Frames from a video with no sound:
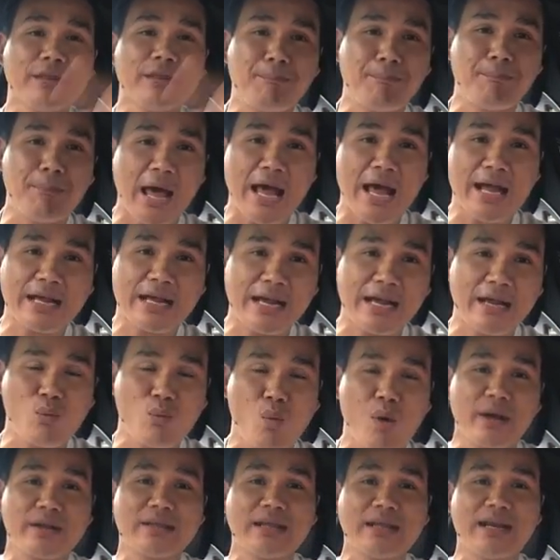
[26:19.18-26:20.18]
back
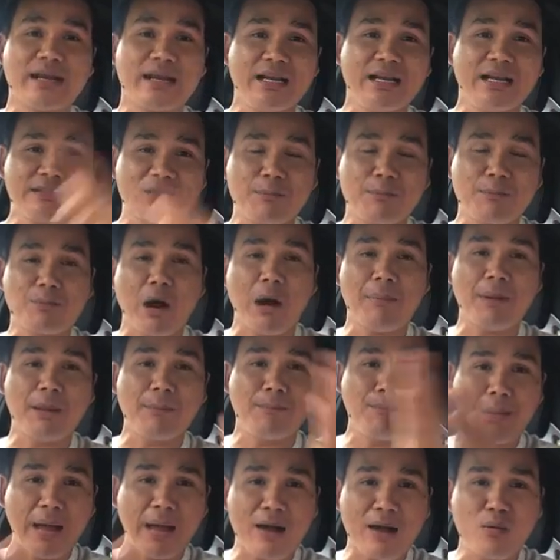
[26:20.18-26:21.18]
end, where they list the property
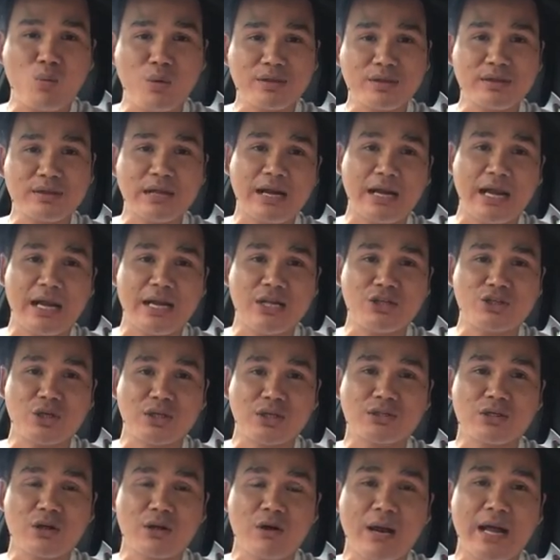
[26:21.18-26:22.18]
back with that
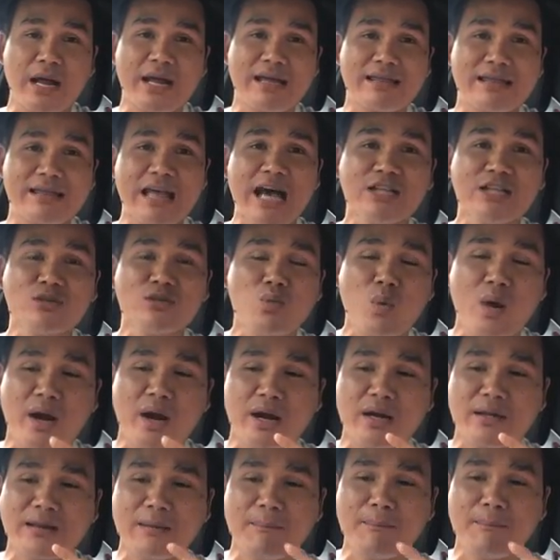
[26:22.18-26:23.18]
agent. All right, and that's
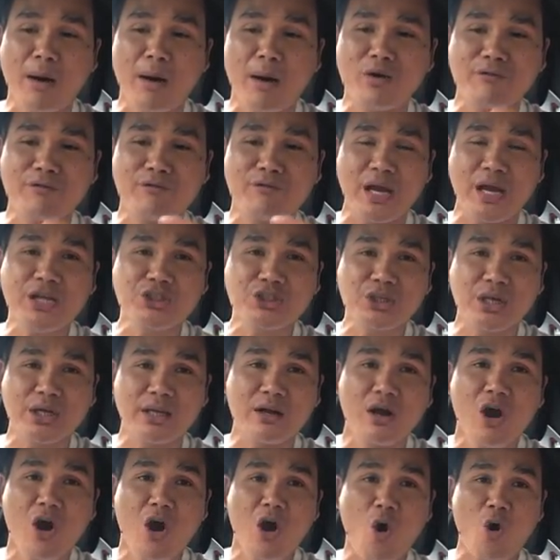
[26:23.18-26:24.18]
where the
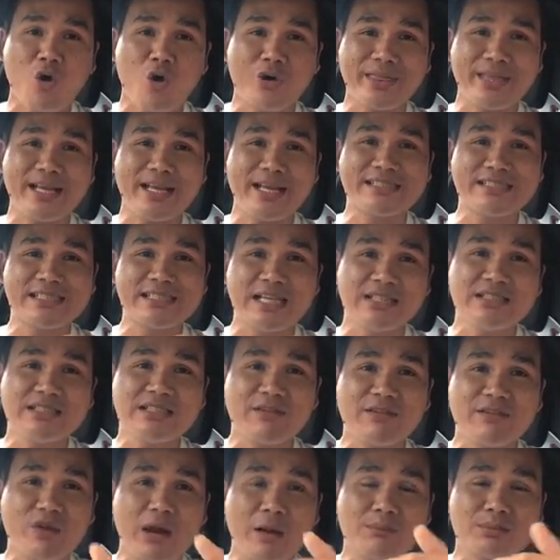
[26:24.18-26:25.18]
motivation or the
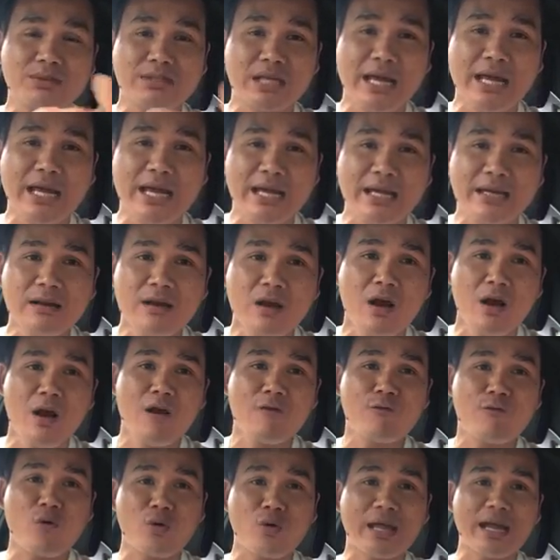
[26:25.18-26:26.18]
incentive comes in
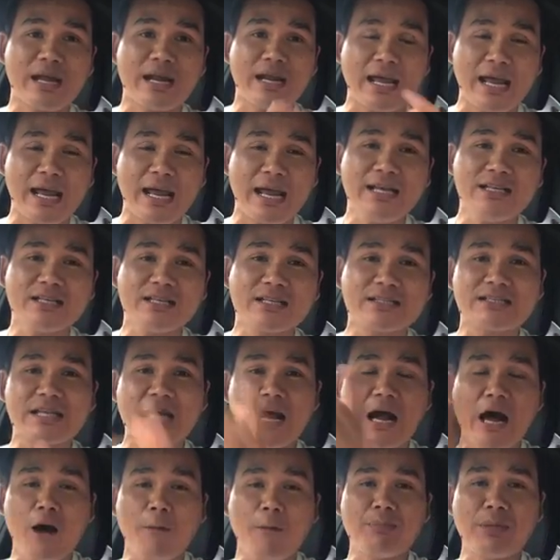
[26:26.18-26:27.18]
for that agents
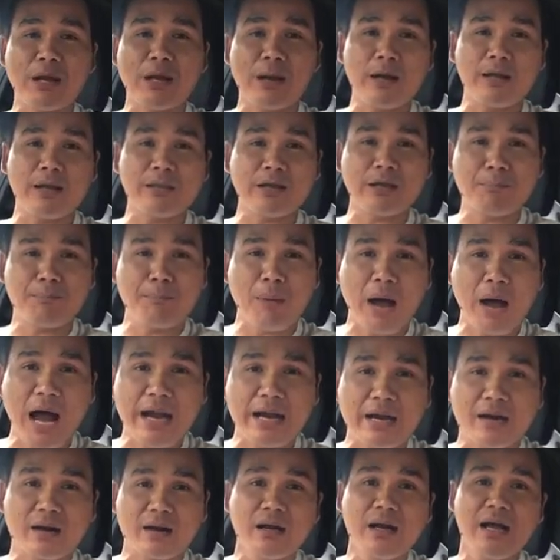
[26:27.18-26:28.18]
to help their
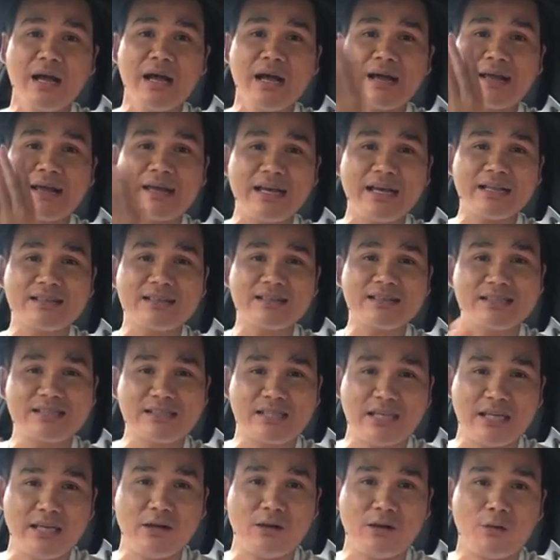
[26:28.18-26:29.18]
buyer get
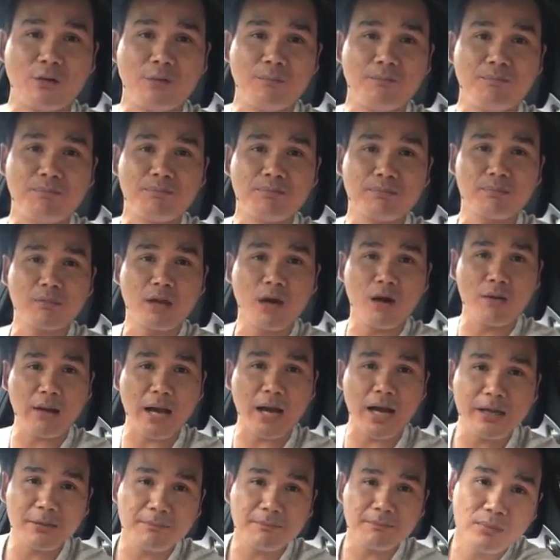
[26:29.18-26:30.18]
this deal.
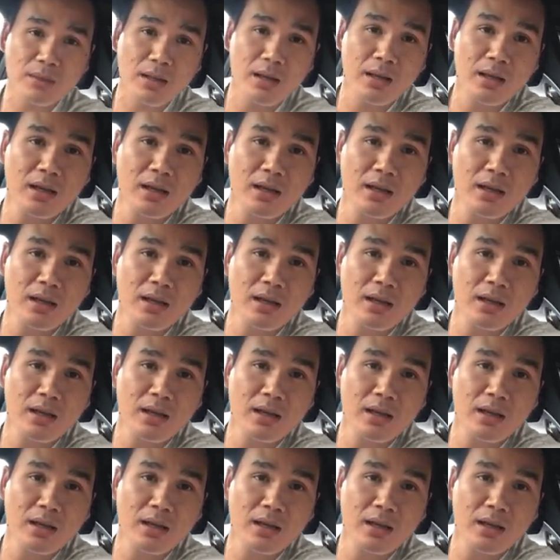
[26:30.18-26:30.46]
All right,